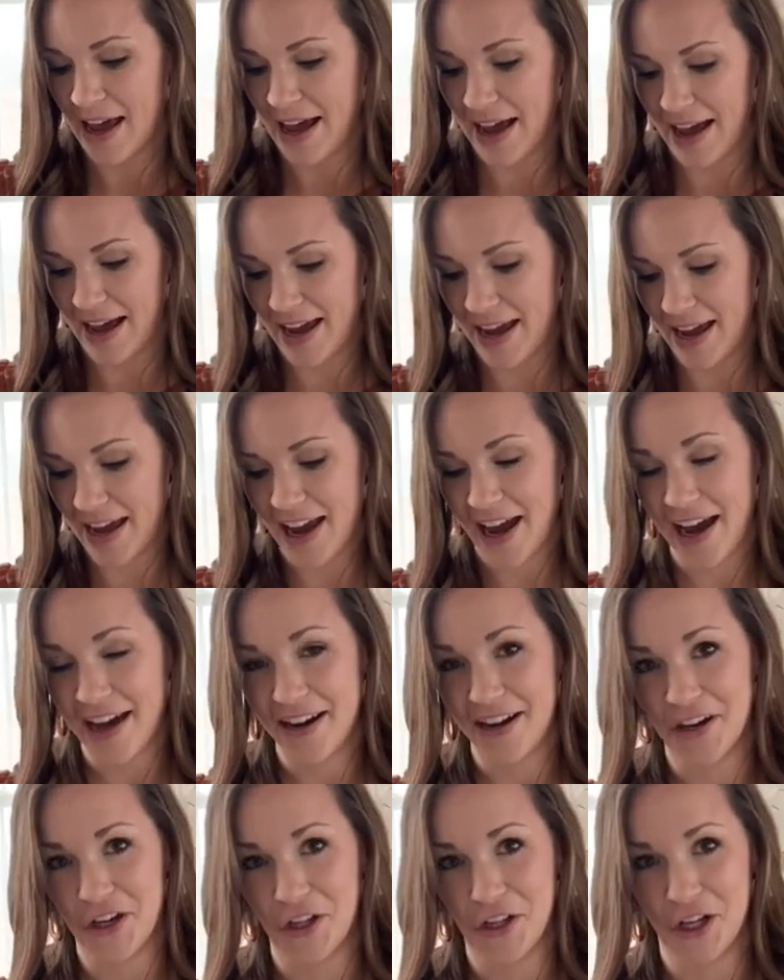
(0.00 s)
I
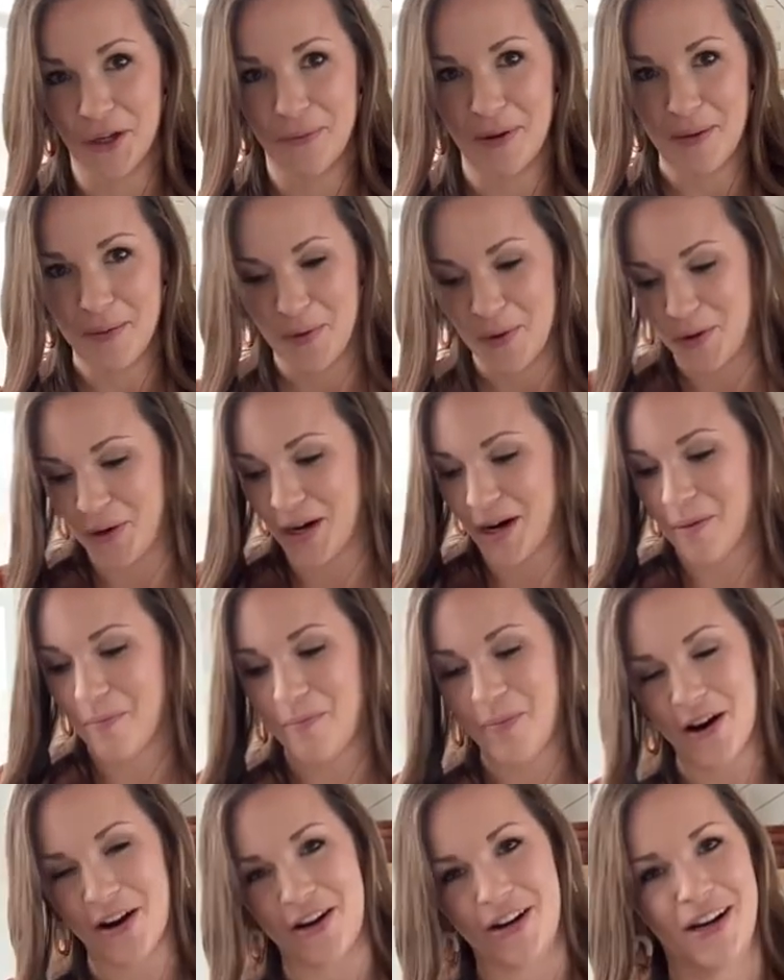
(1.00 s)
added a little bit more
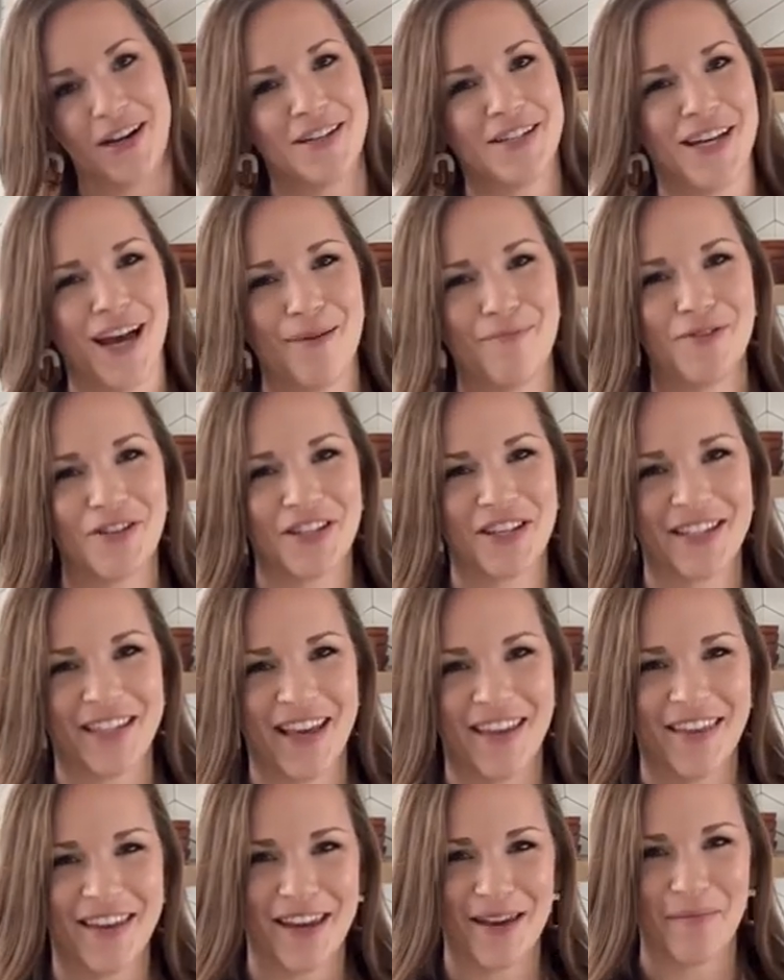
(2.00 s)
butter on top just because
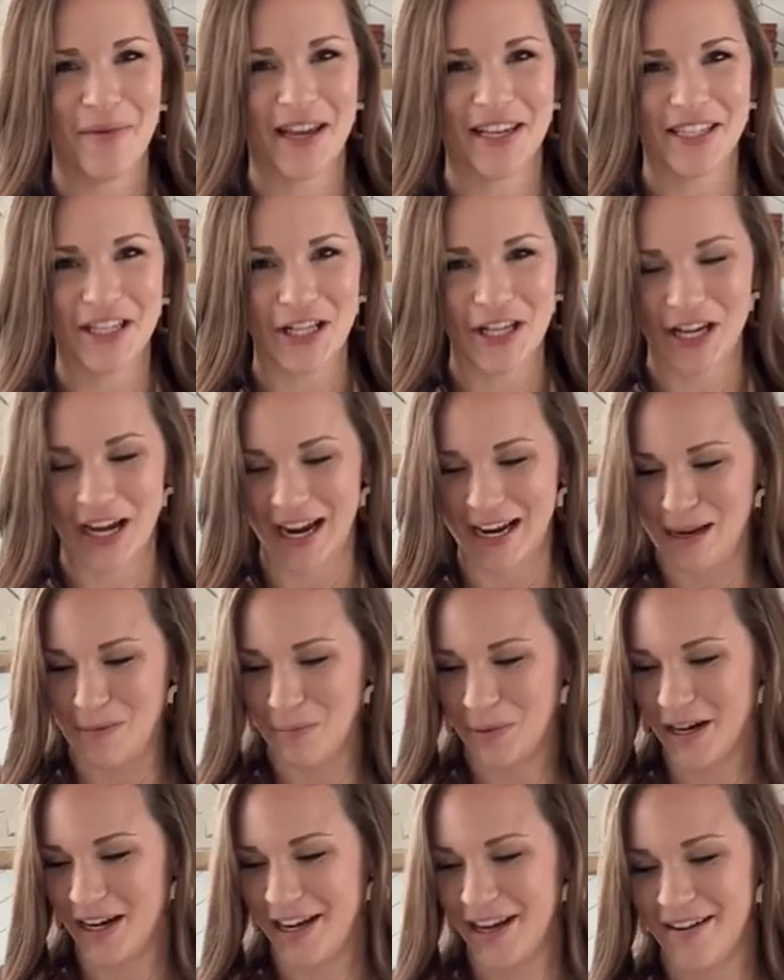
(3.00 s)
I think it makes it look kind of
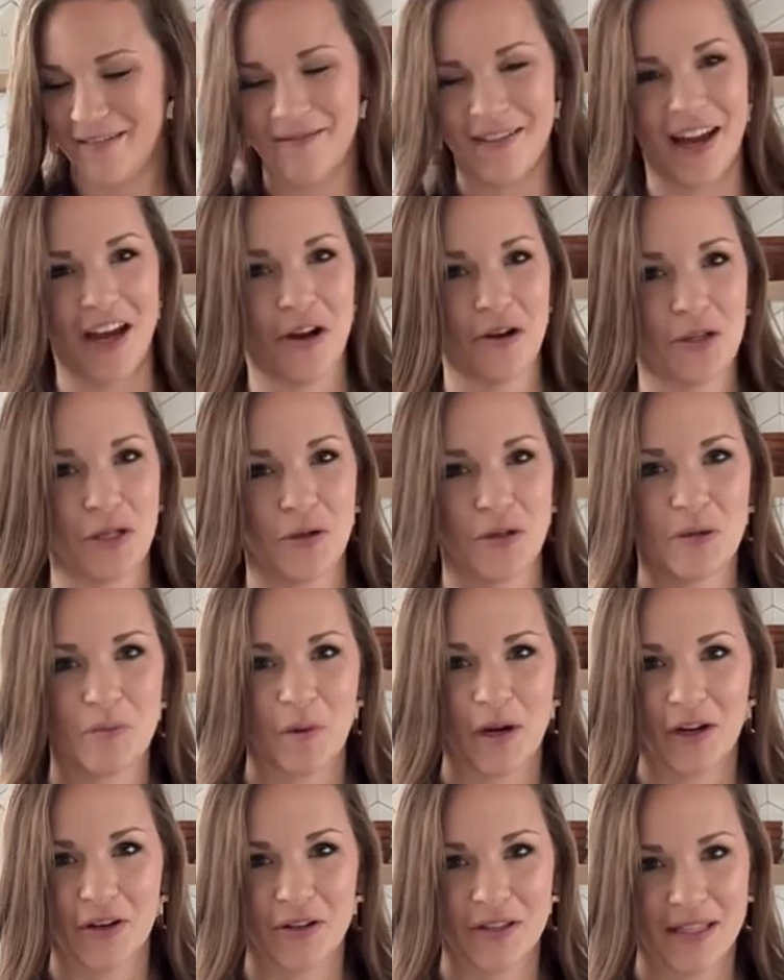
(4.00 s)
pretty. I also
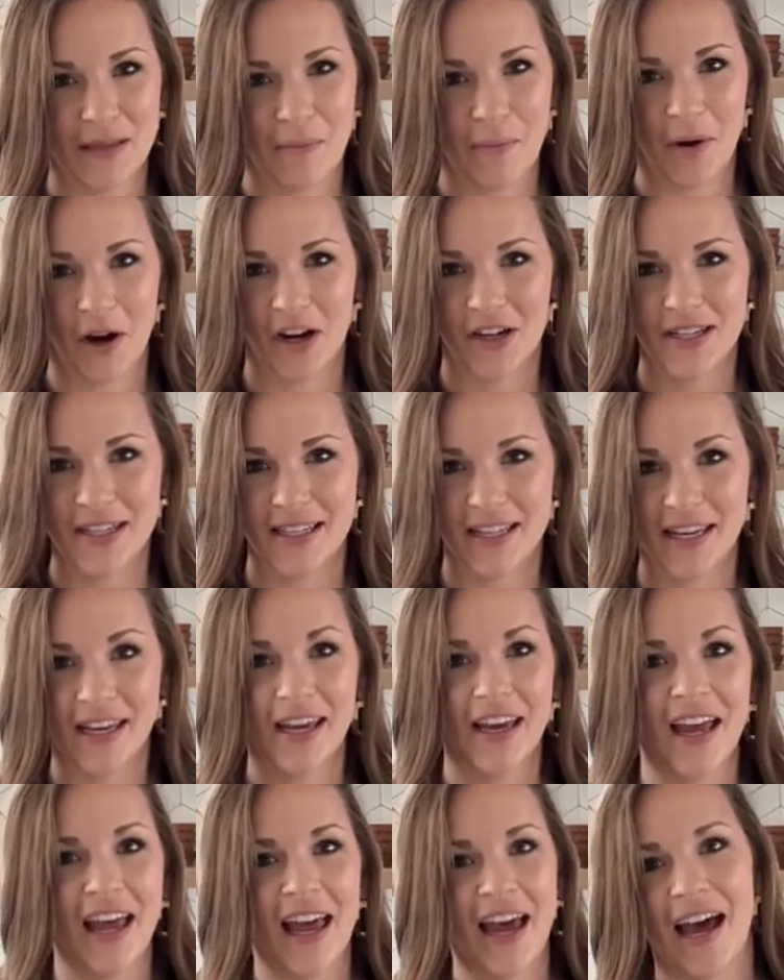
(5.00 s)
sprinkled some
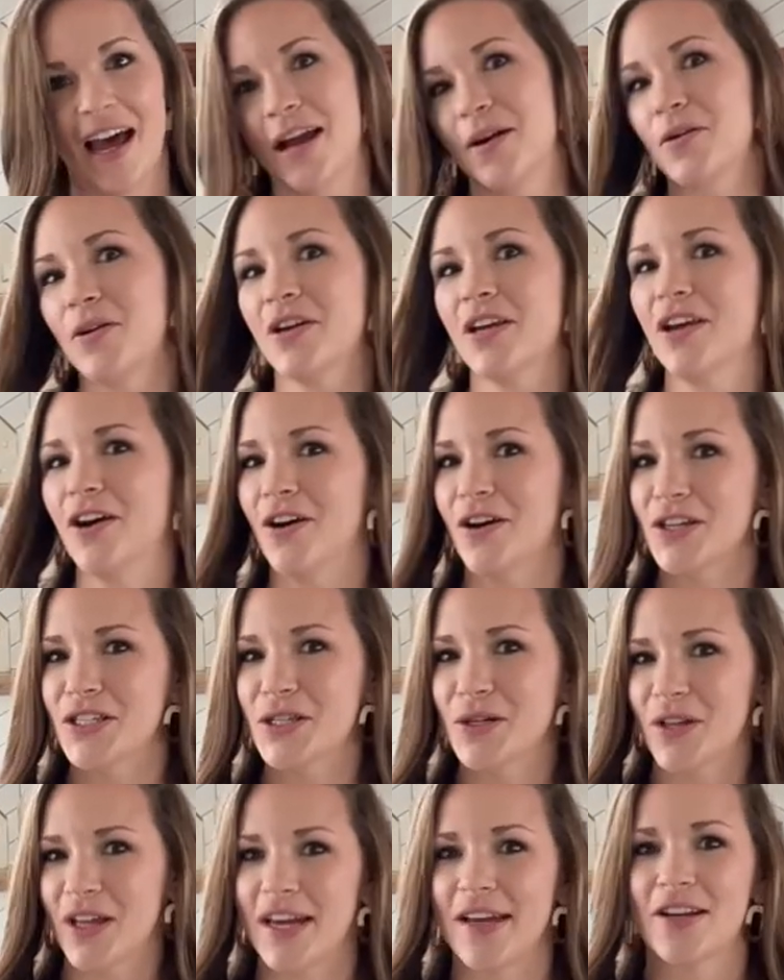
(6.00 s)
parsley. I really
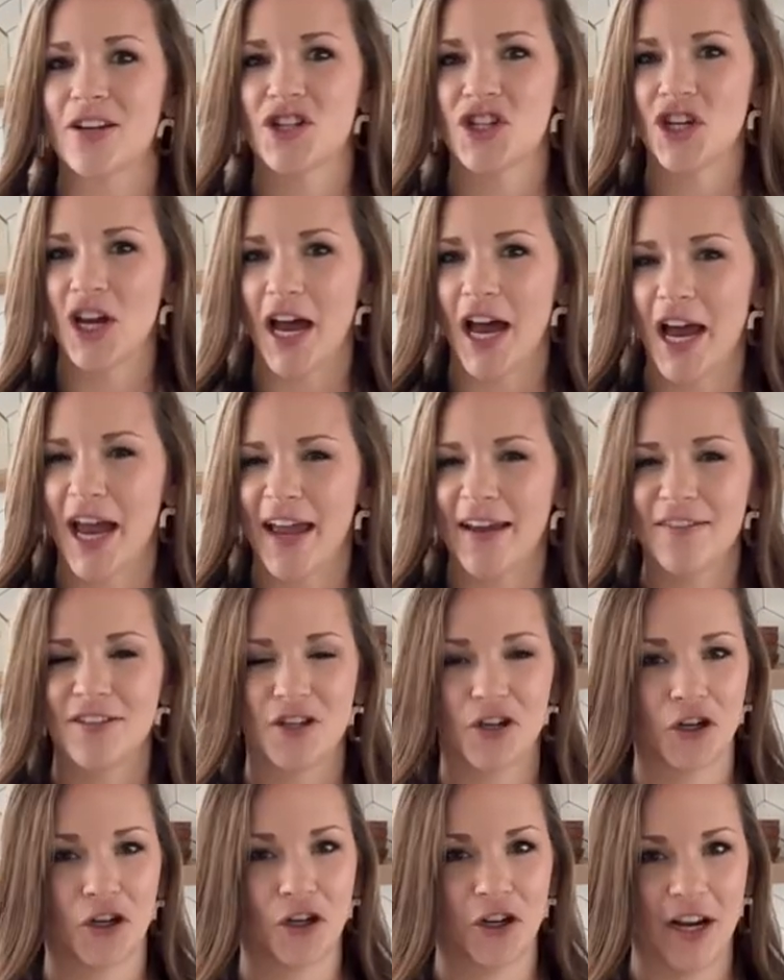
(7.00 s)
also like chives
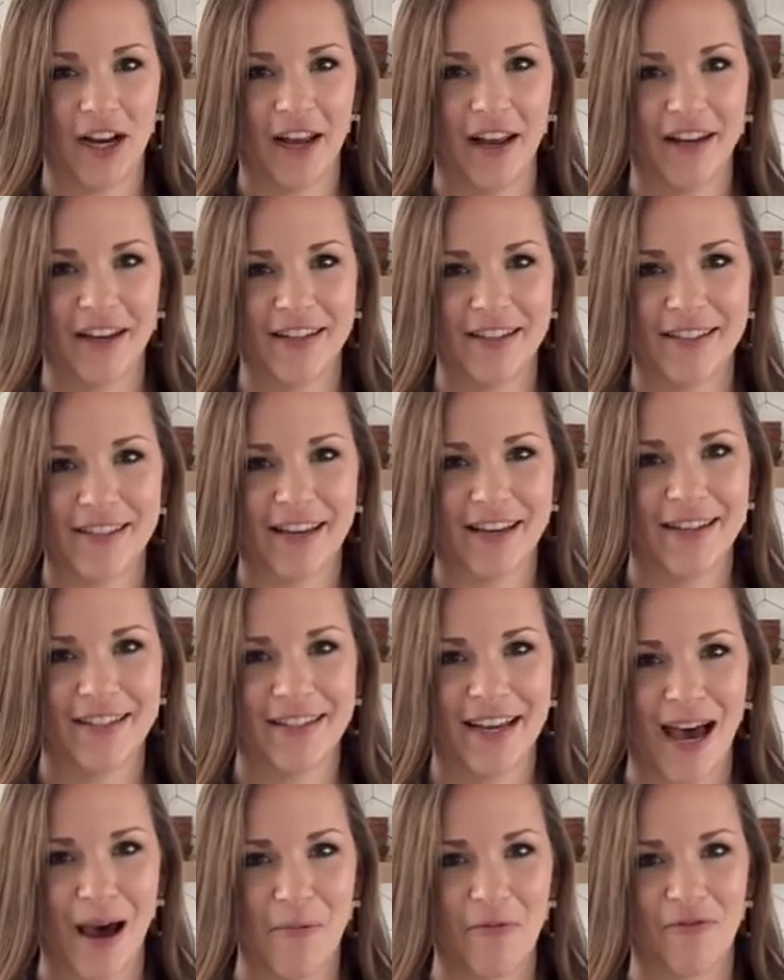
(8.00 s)
or green onions on
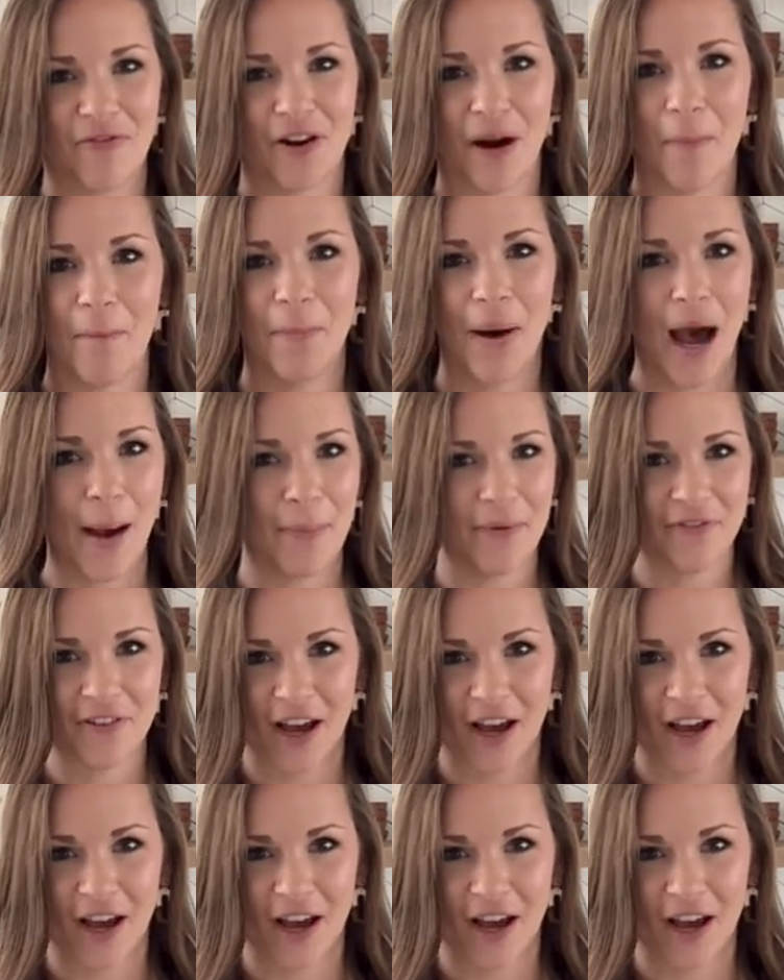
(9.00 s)
top for a pop of